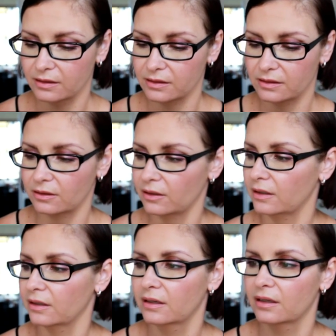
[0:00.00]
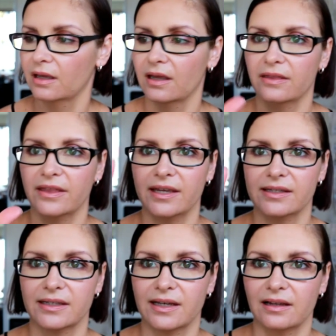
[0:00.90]
So
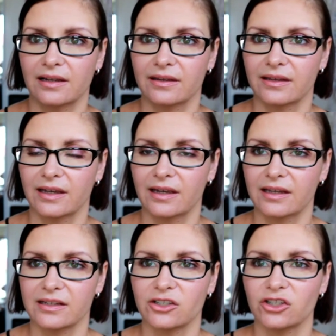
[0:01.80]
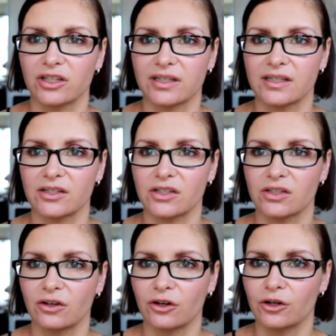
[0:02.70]
there's the colour there. It's just
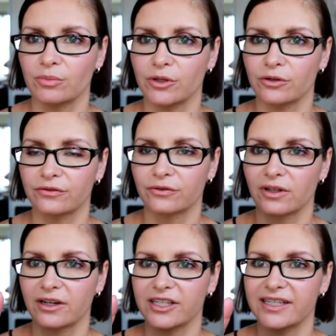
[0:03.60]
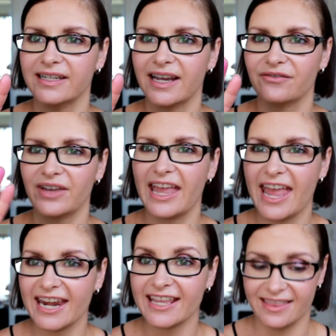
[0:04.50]
so beautiful, and I didn't have
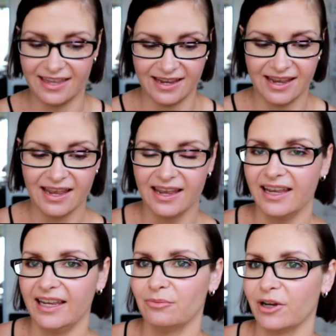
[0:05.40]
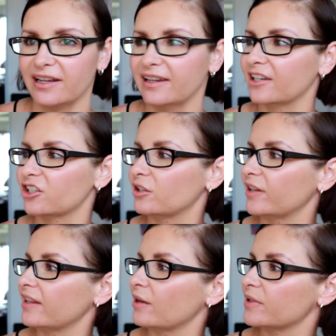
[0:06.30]
anything in my collection
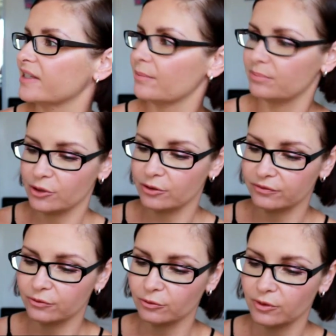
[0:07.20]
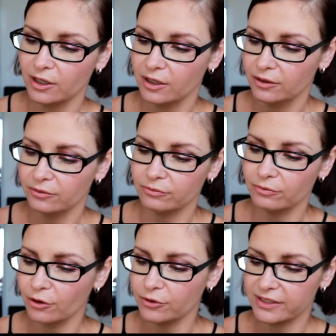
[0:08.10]
that was that beautiful
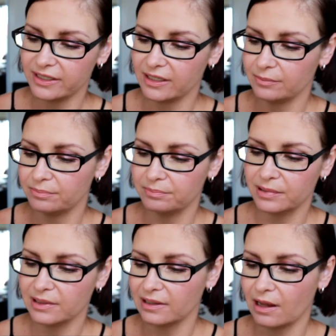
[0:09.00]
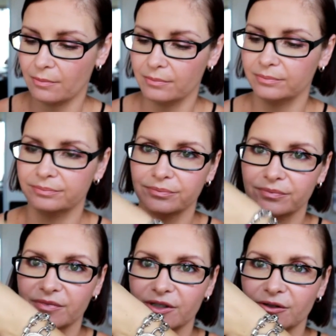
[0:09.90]
rosy plum
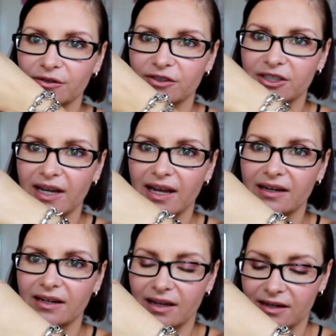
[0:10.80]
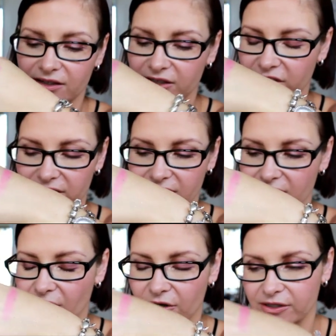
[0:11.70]
sort of shade, and it's just
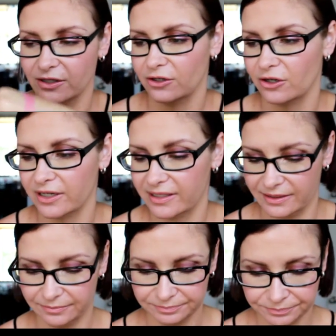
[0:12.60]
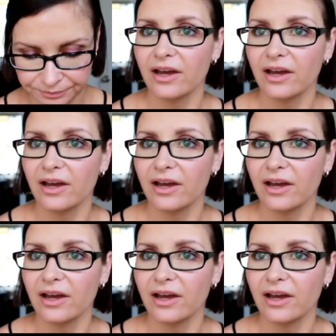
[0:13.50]
so nice. The